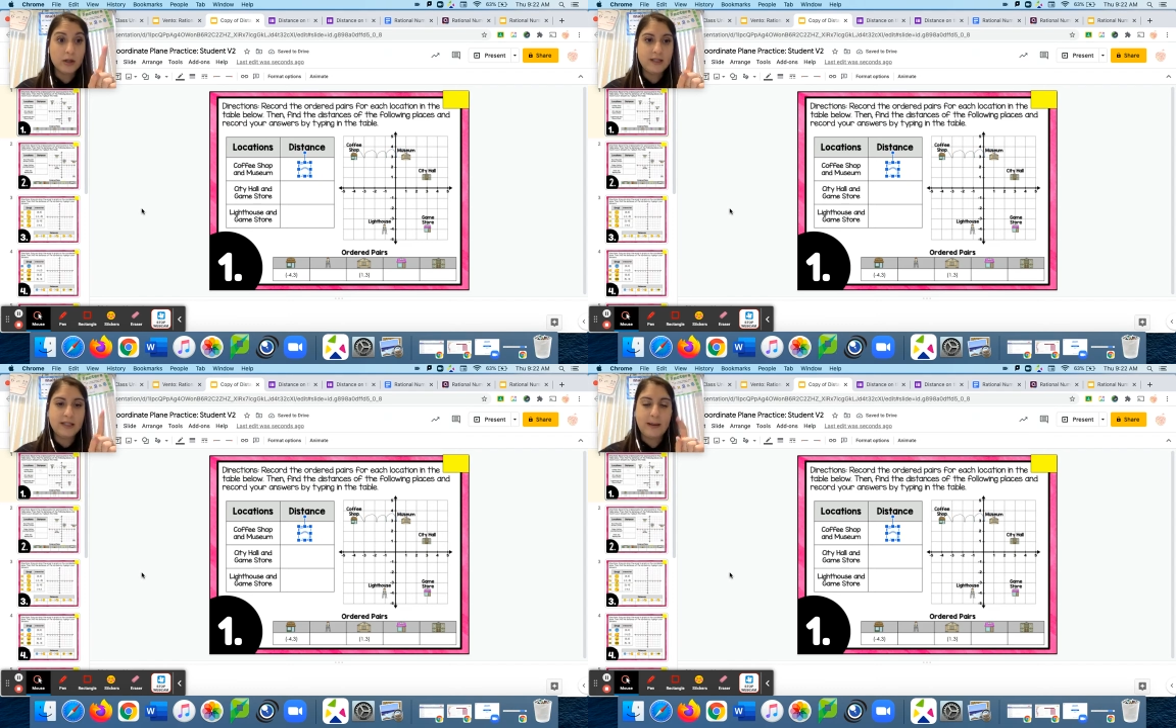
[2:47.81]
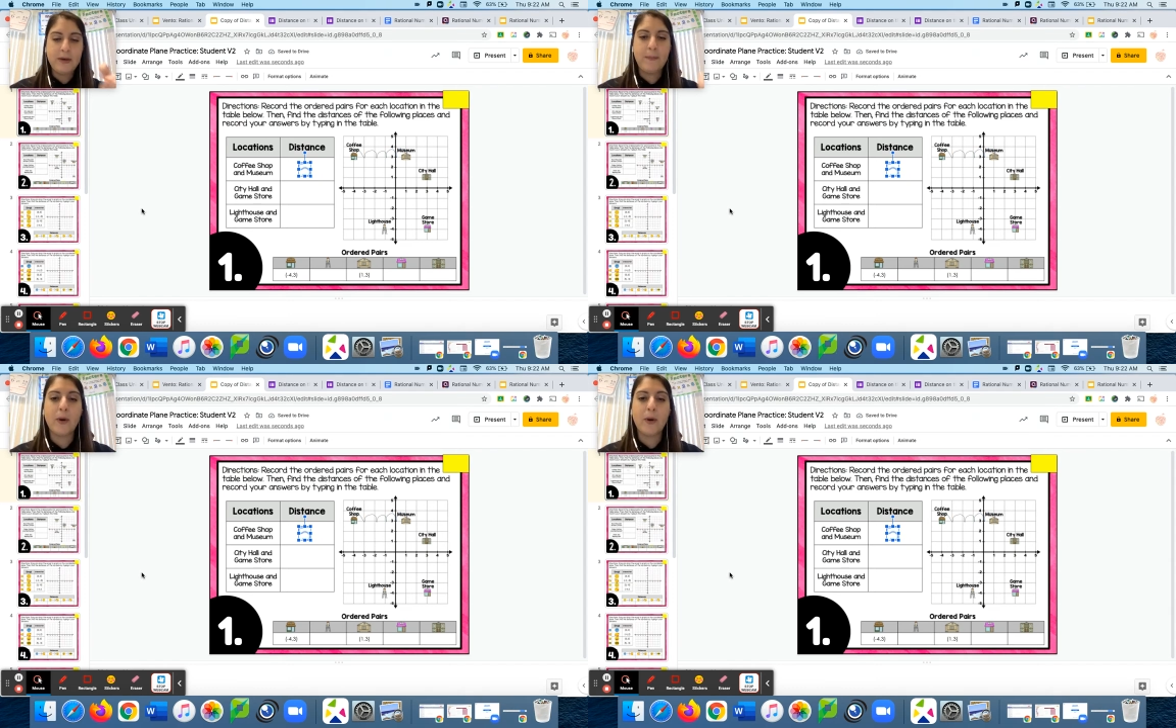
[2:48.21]
step
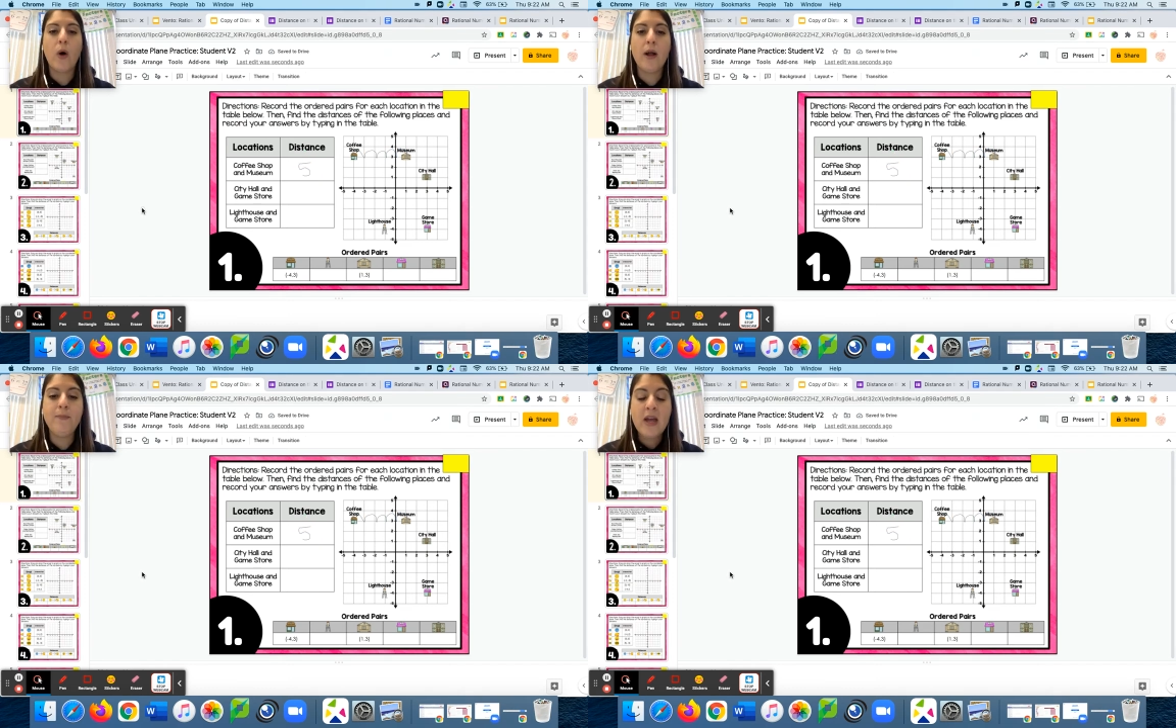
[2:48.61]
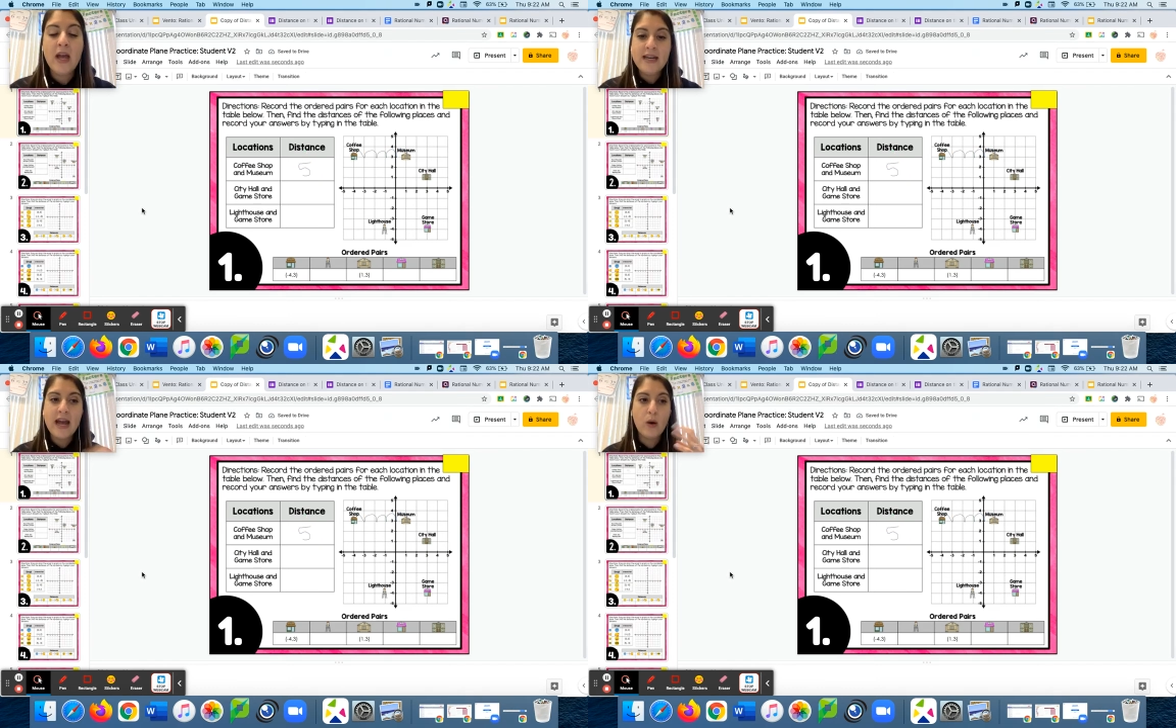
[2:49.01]
number 1.
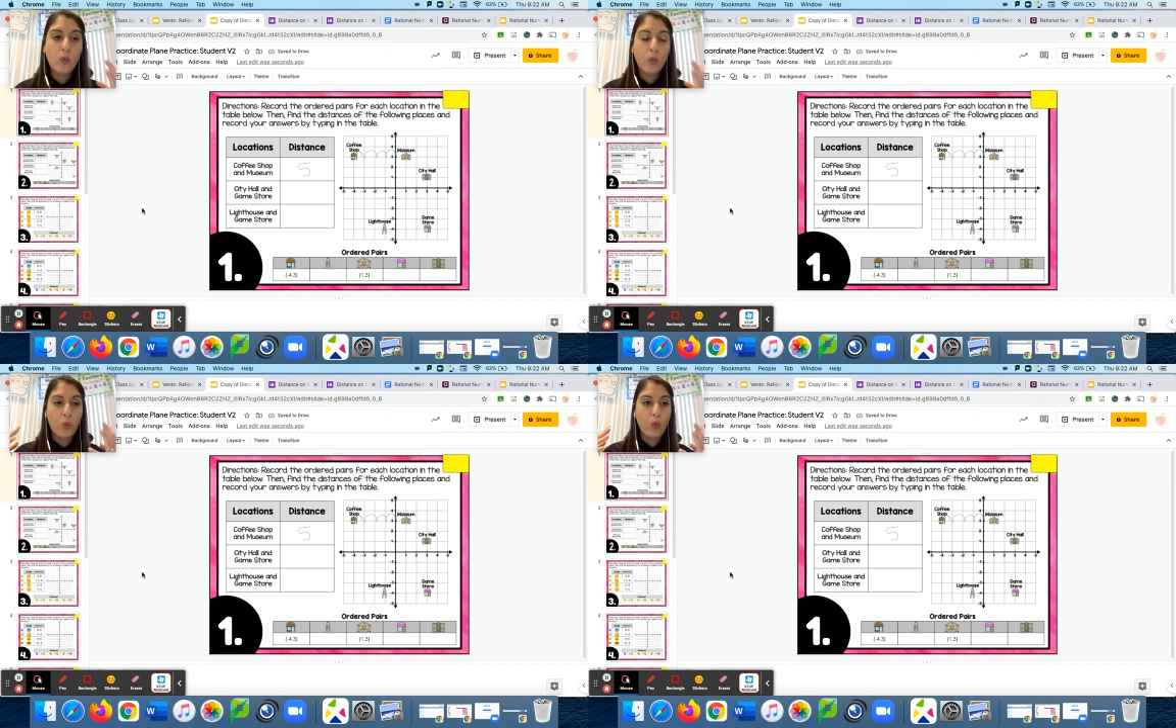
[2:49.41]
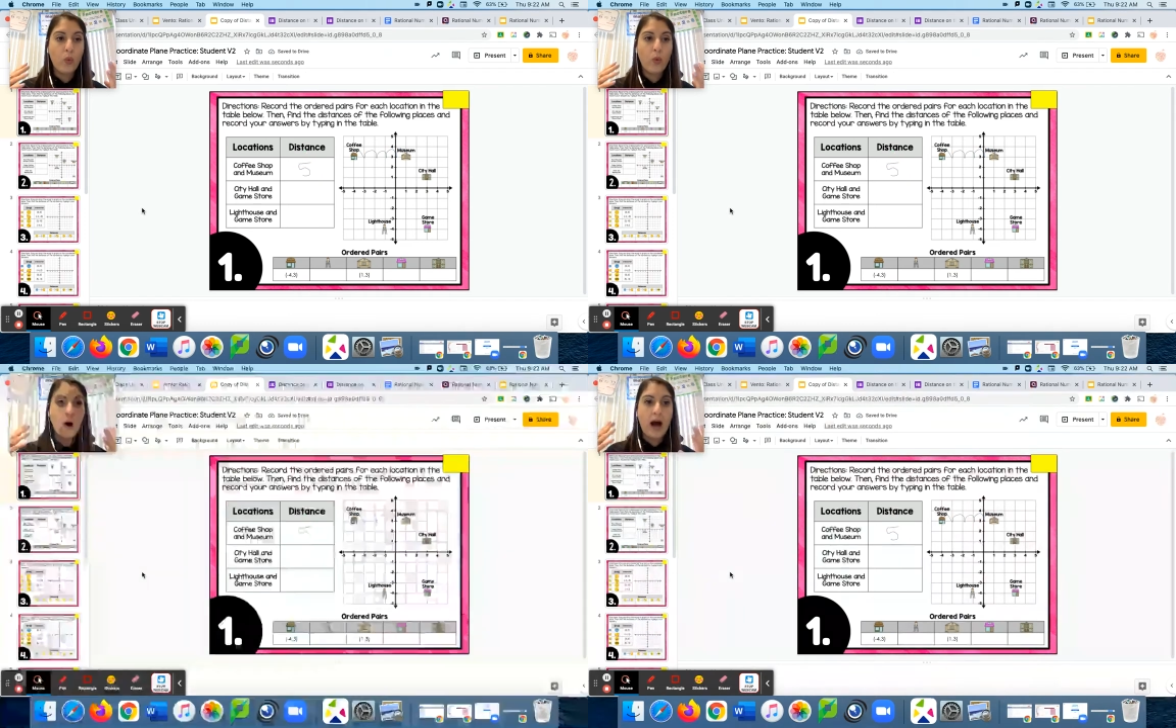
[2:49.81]
Now,
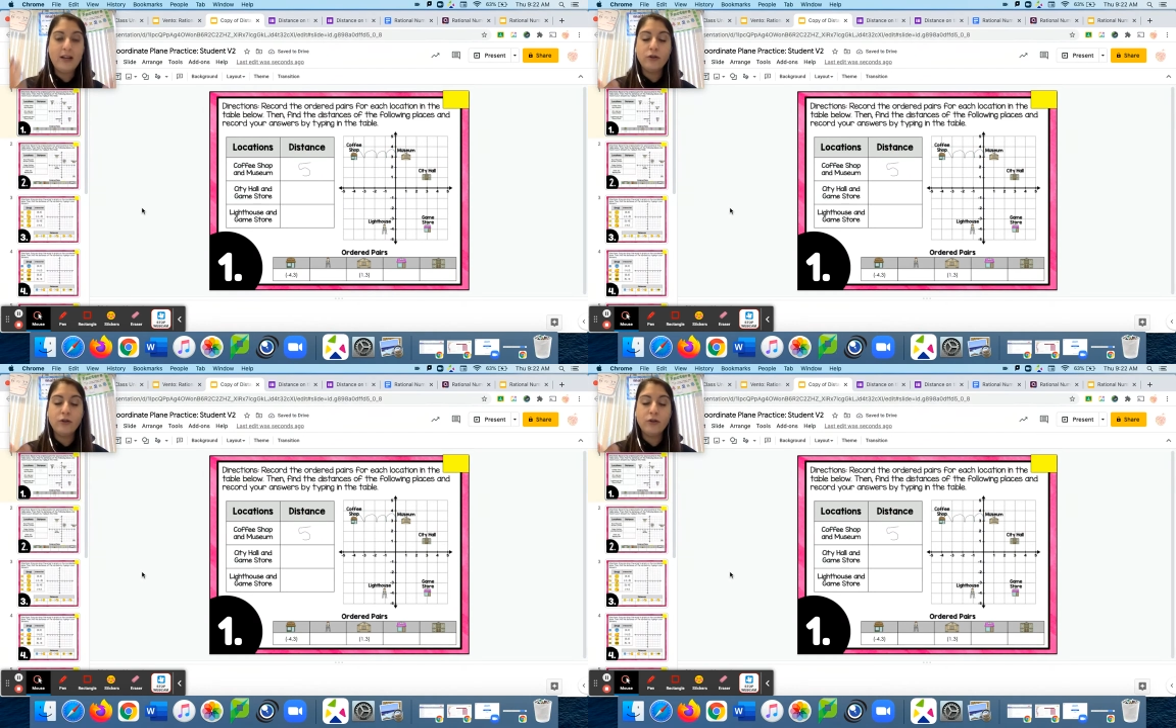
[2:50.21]
I